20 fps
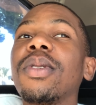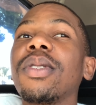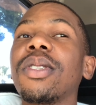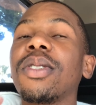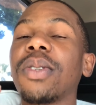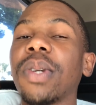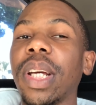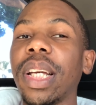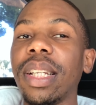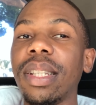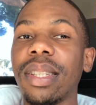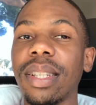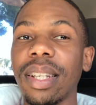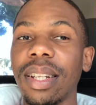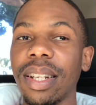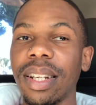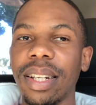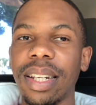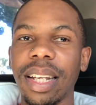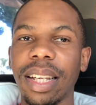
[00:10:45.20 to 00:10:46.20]
trades
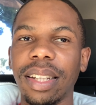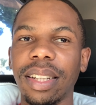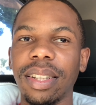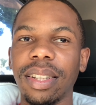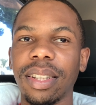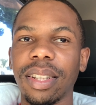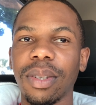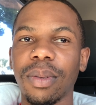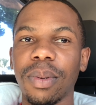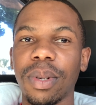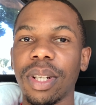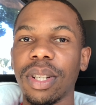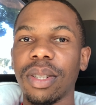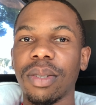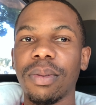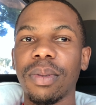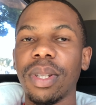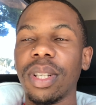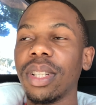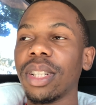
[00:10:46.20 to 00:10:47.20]
in a day
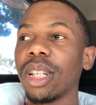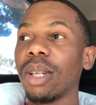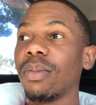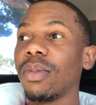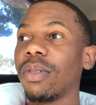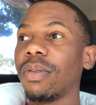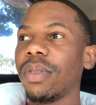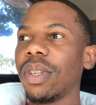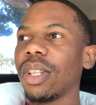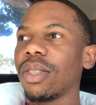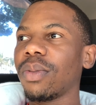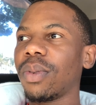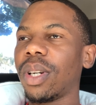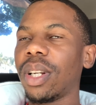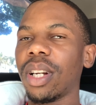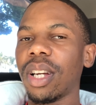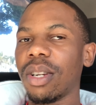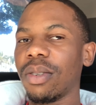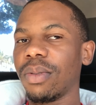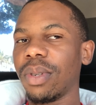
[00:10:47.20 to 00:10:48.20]
in terms of NES
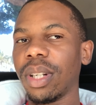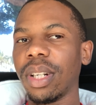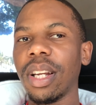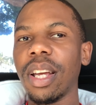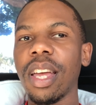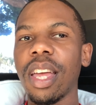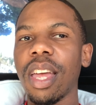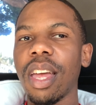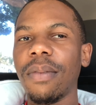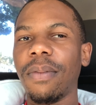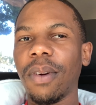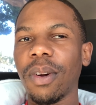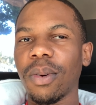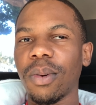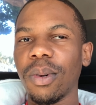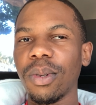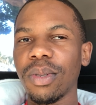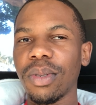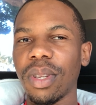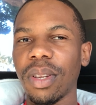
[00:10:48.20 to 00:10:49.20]
100. If I
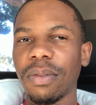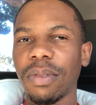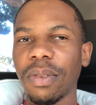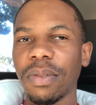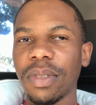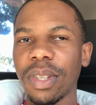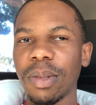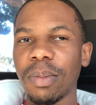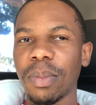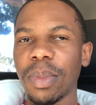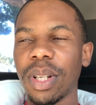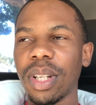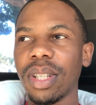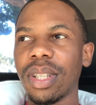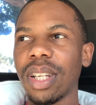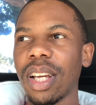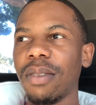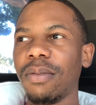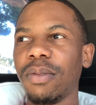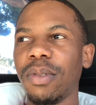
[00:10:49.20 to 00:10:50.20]
go to the 15-minute
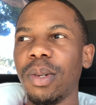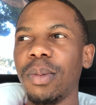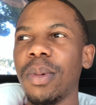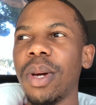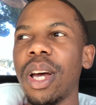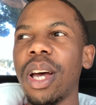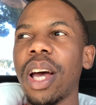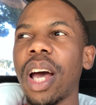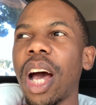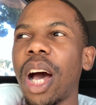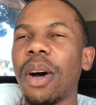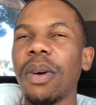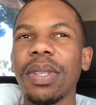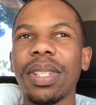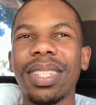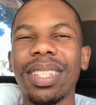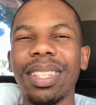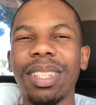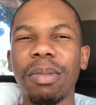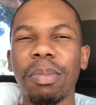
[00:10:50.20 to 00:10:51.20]
time frame, I would
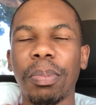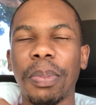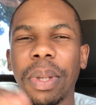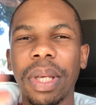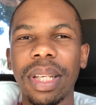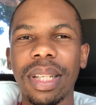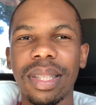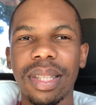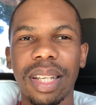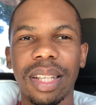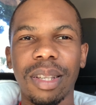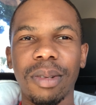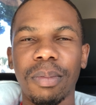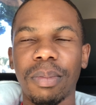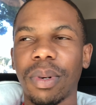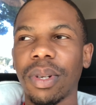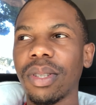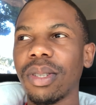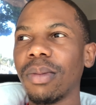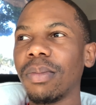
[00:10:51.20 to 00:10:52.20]
see the peaks and the
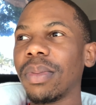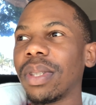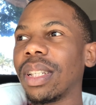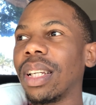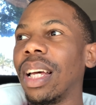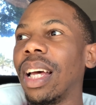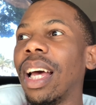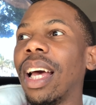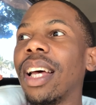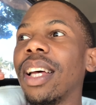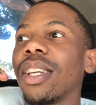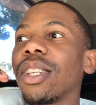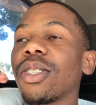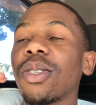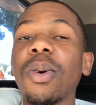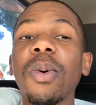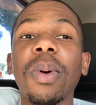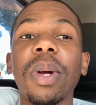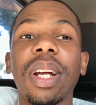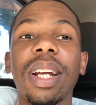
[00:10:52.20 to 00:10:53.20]
bottoms
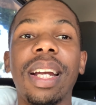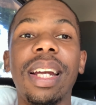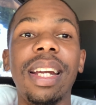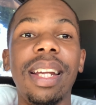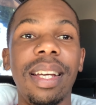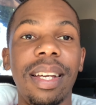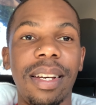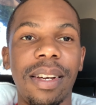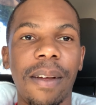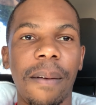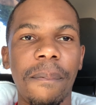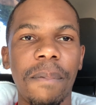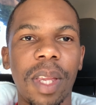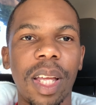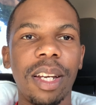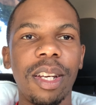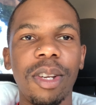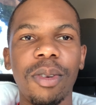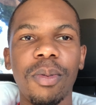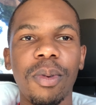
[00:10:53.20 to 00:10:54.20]
so clear
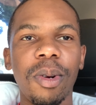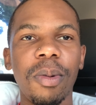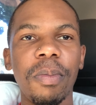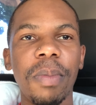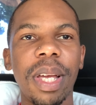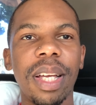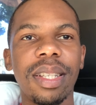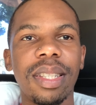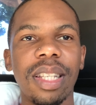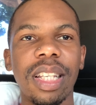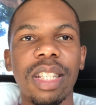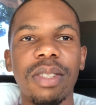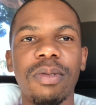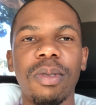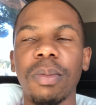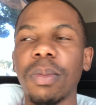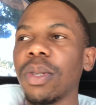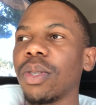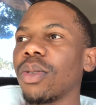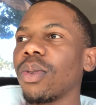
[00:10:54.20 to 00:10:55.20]
that it wouldn't make sense for
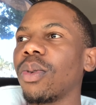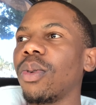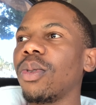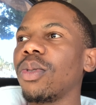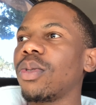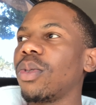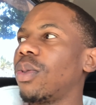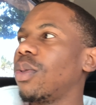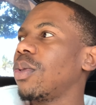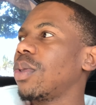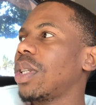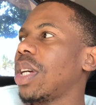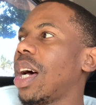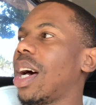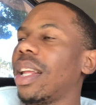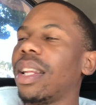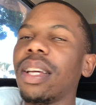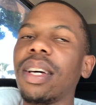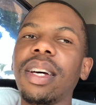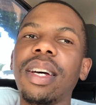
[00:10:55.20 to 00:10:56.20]
me to go to those
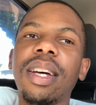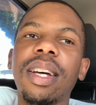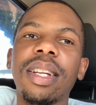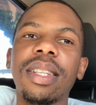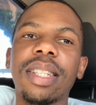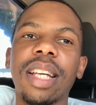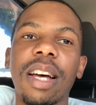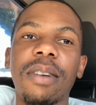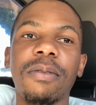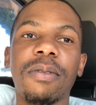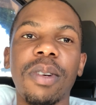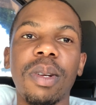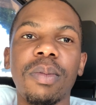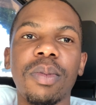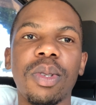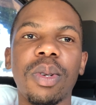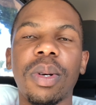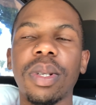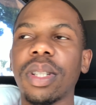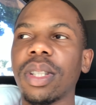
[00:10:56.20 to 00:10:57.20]
other time frames.
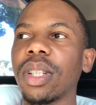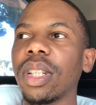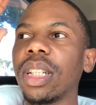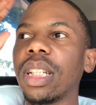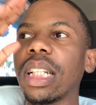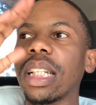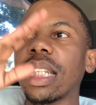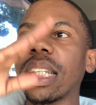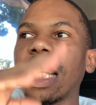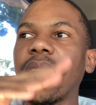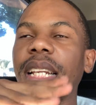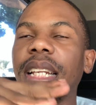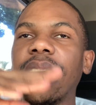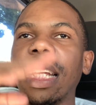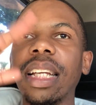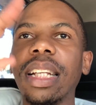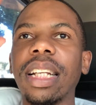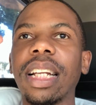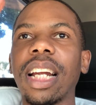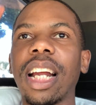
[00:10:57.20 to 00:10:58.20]
So I'd just get
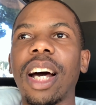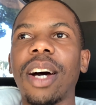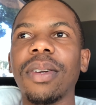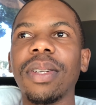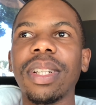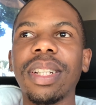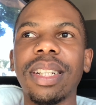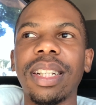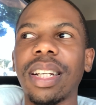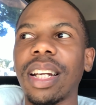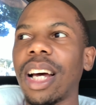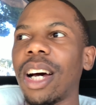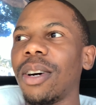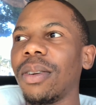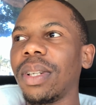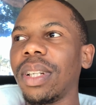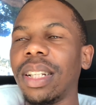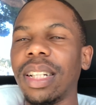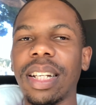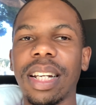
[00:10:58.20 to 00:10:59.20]
in and out, in and
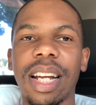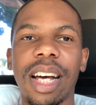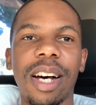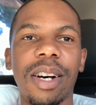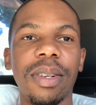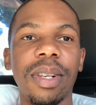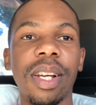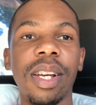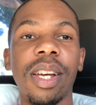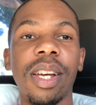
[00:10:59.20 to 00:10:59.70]
out, in and out.